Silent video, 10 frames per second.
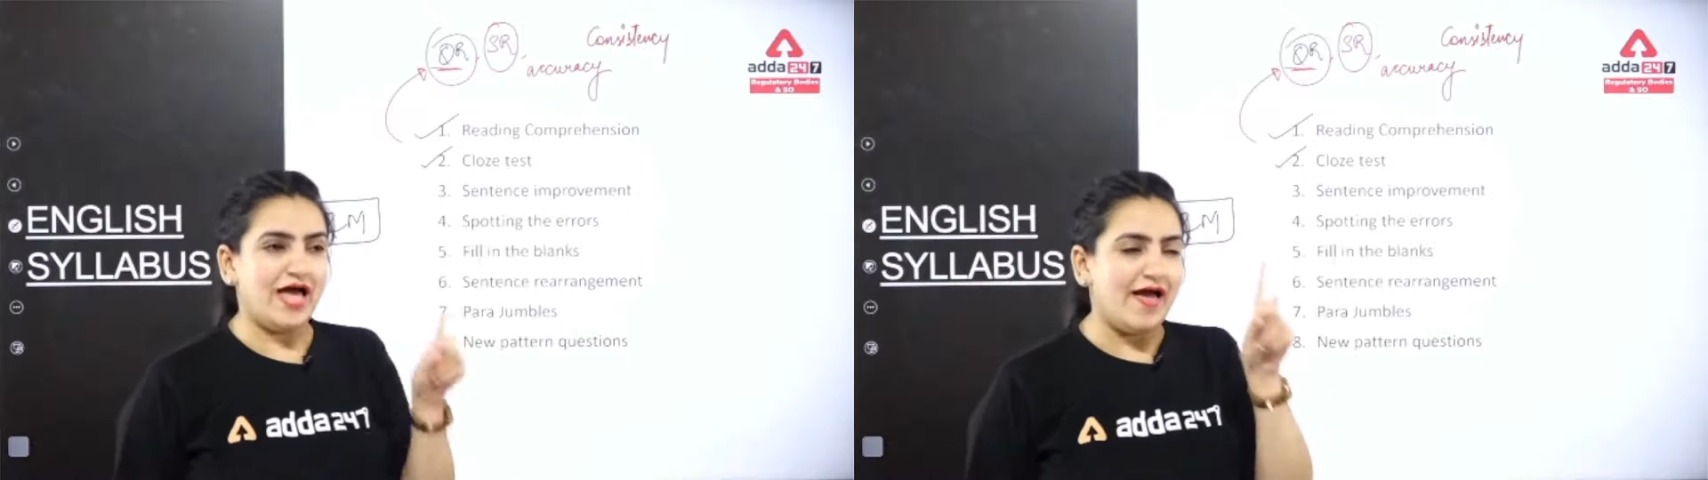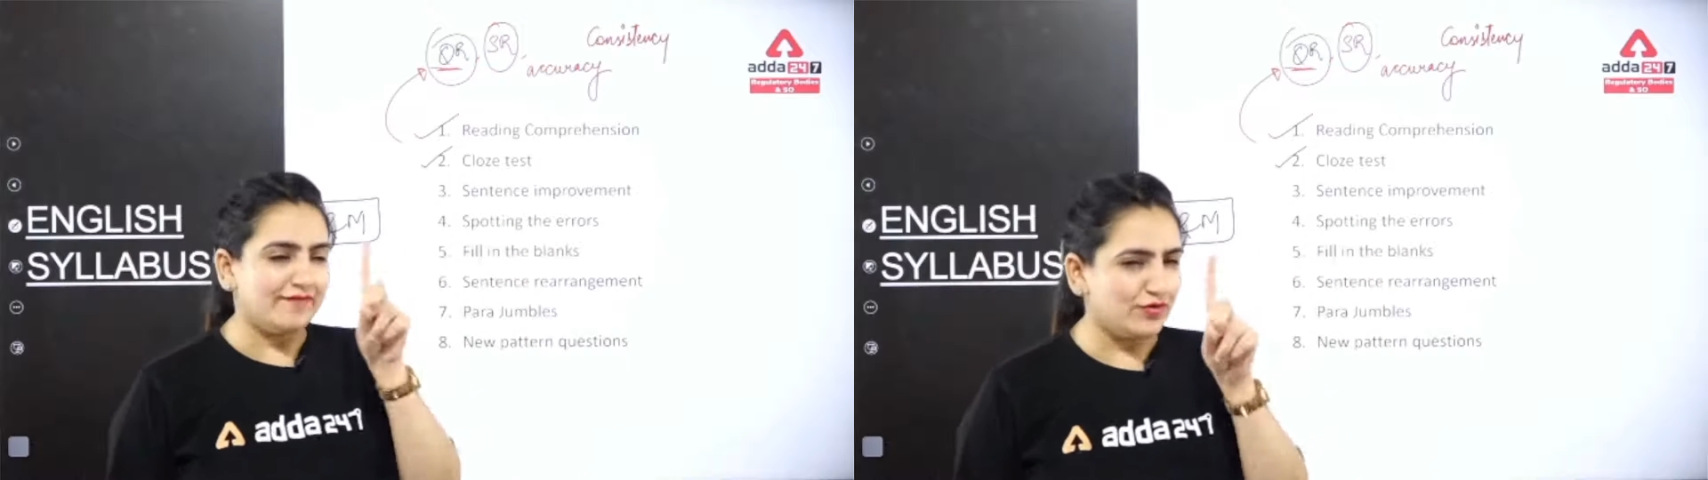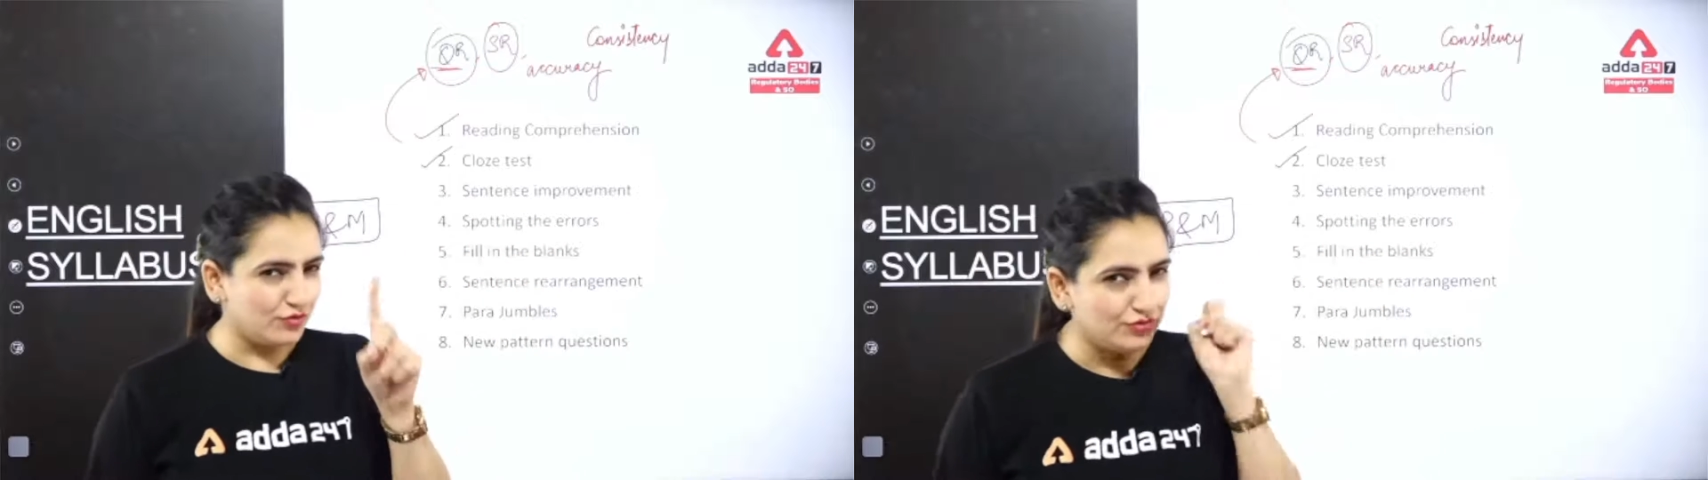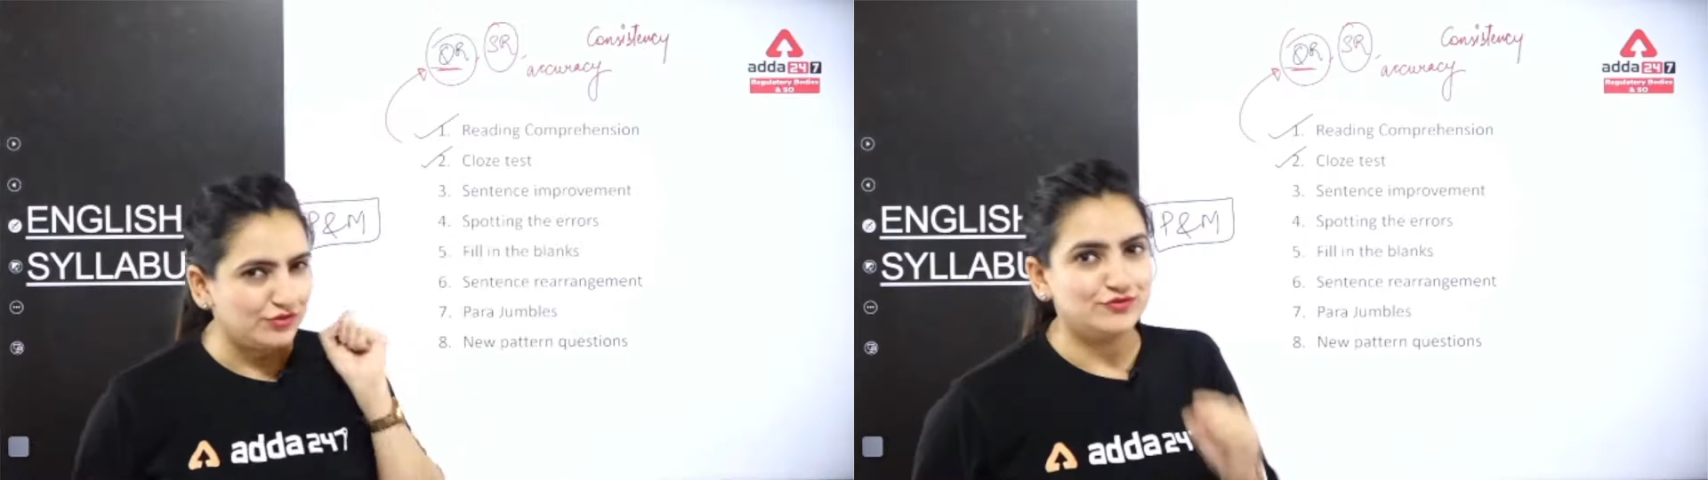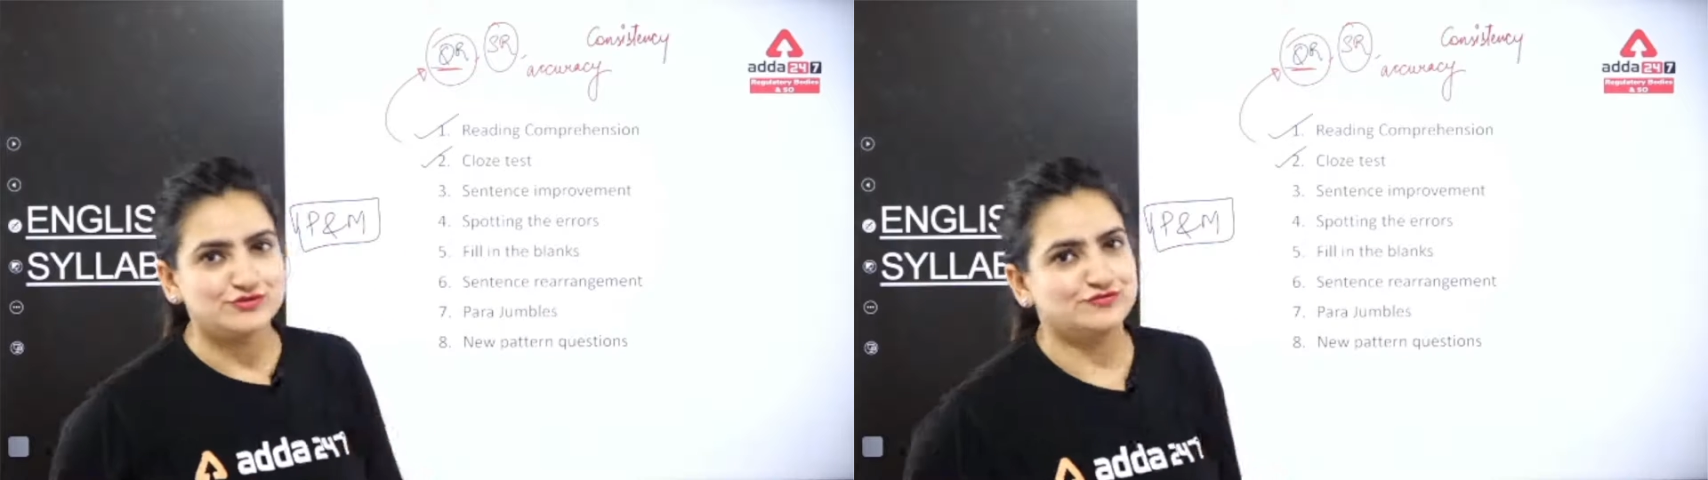And the good
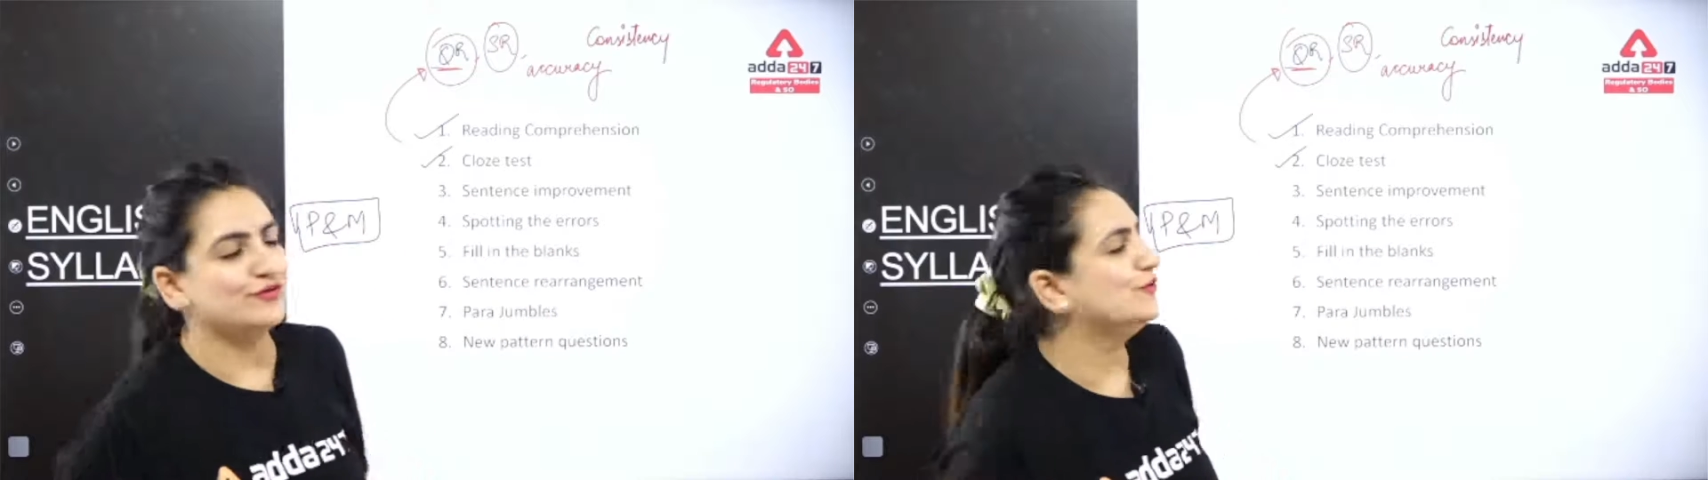news for